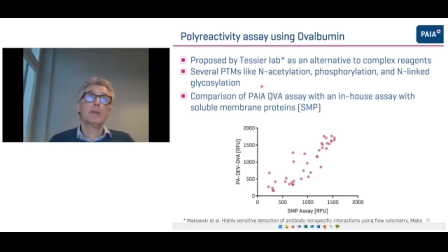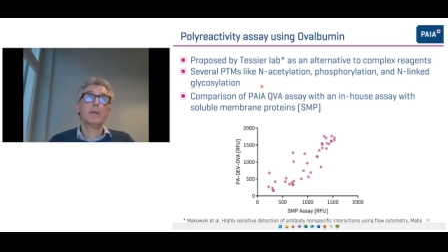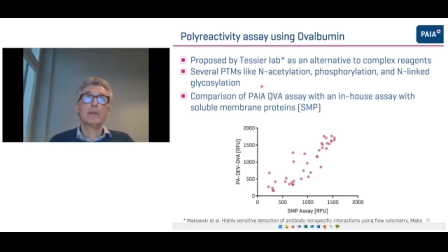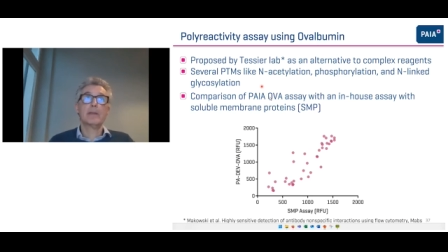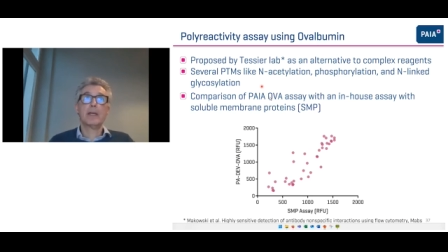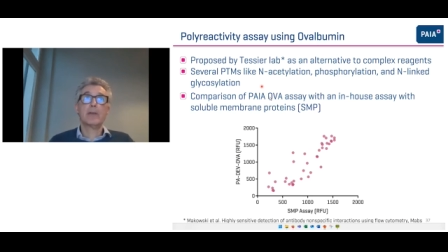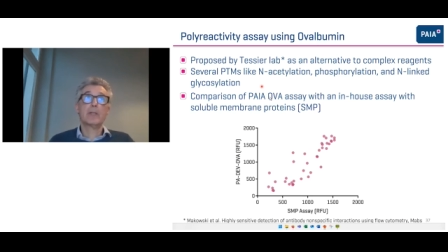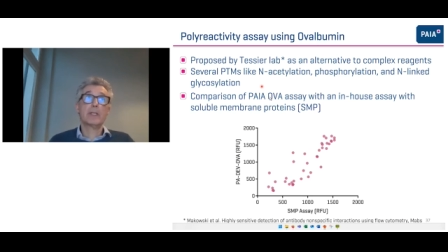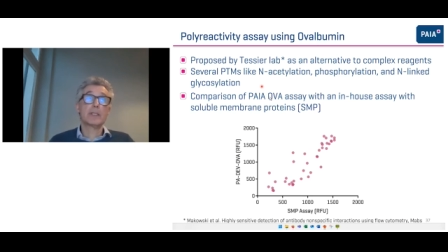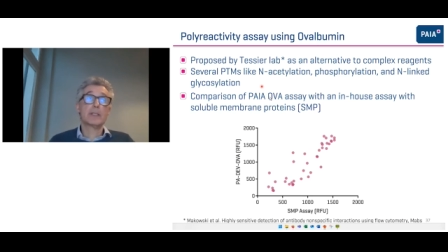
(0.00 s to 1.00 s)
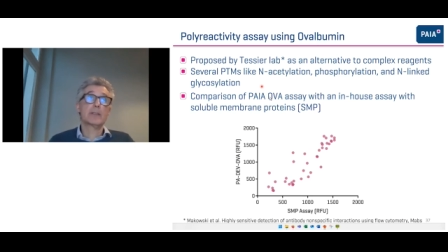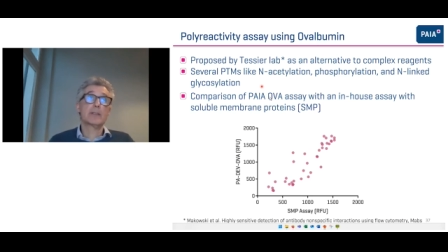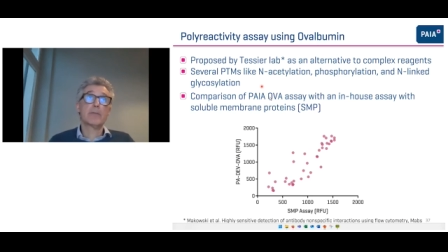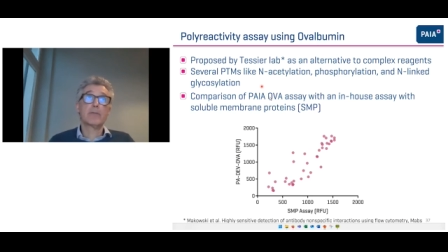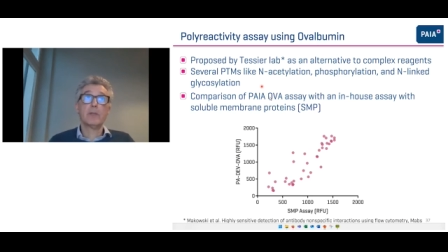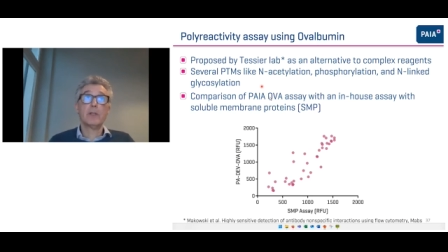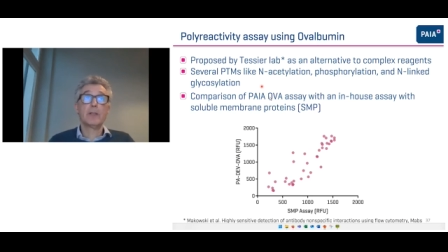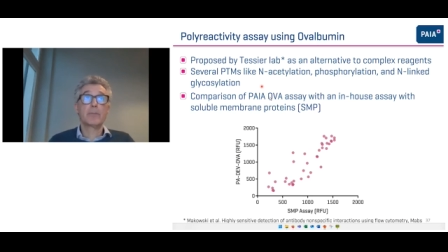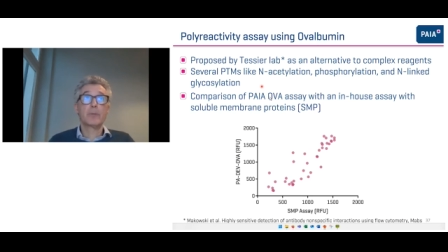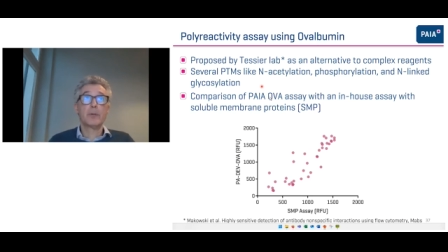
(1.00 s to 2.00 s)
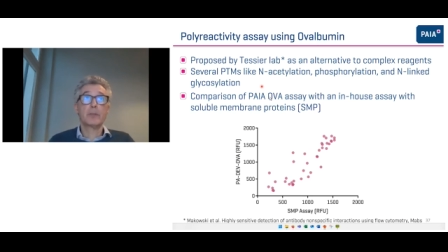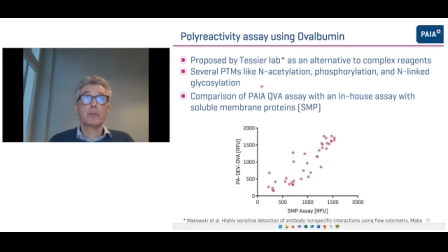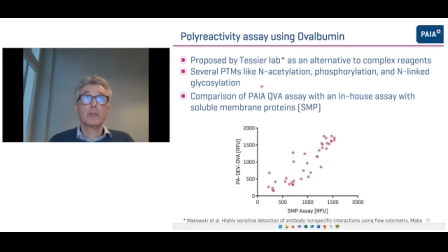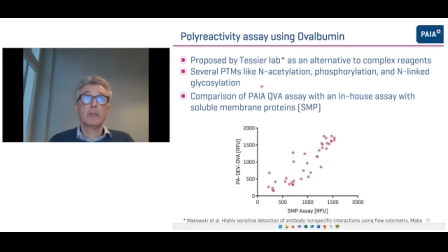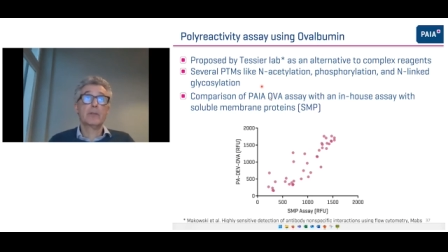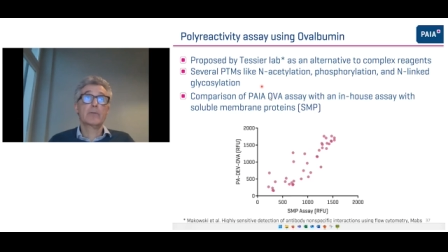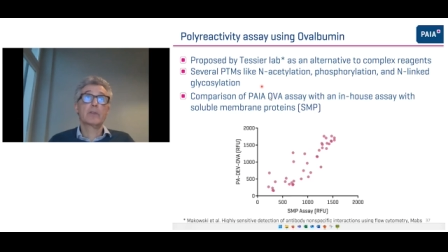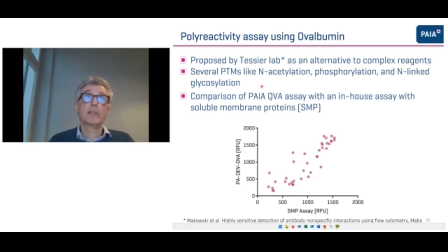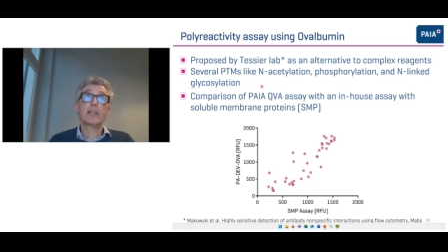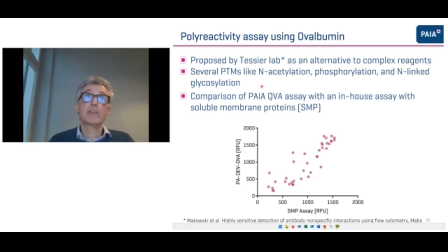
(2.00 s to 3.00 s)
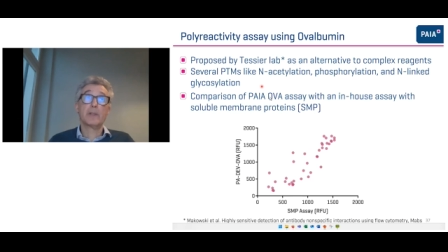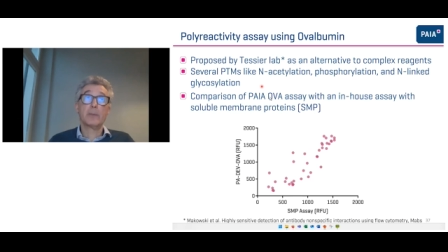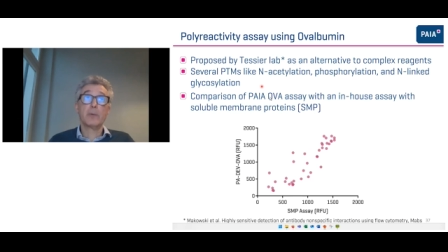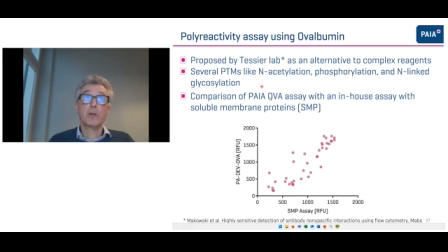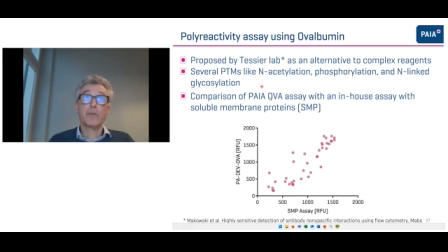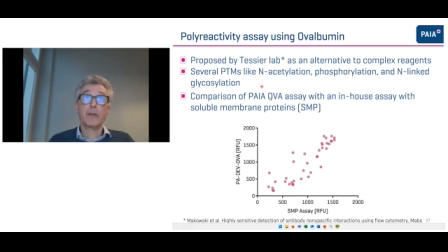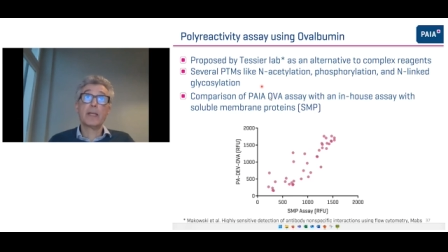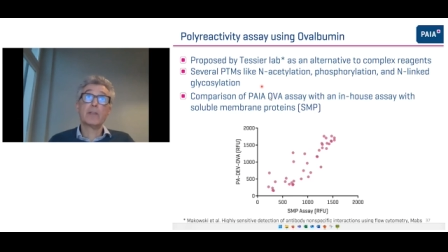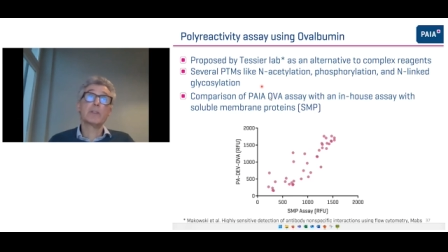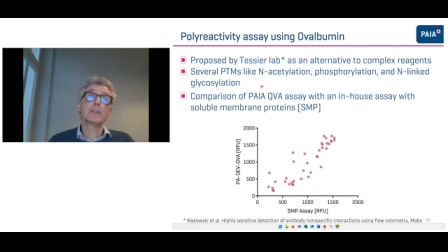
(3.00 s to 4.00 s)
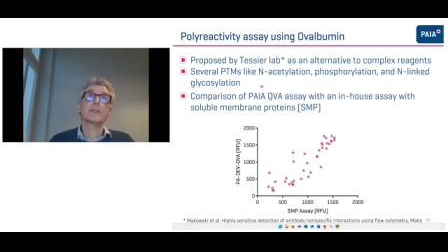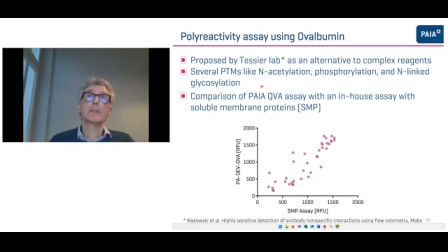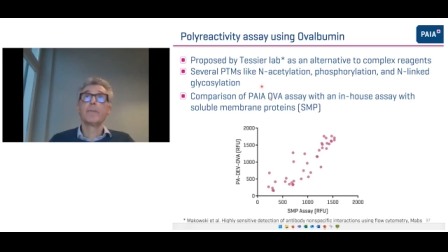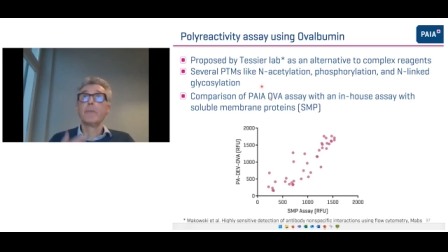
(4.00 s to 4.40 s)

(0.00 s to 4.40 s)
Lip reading: It carries several post-translational modifications.